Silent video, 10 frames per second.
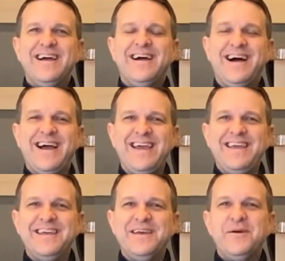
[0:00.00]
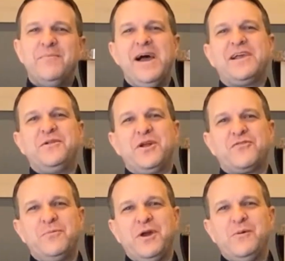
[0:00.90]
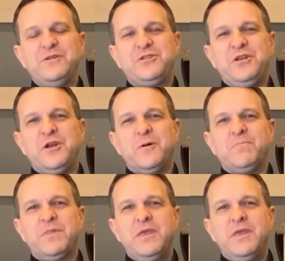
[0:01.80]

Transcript: Hi, Michael here from GoEngineer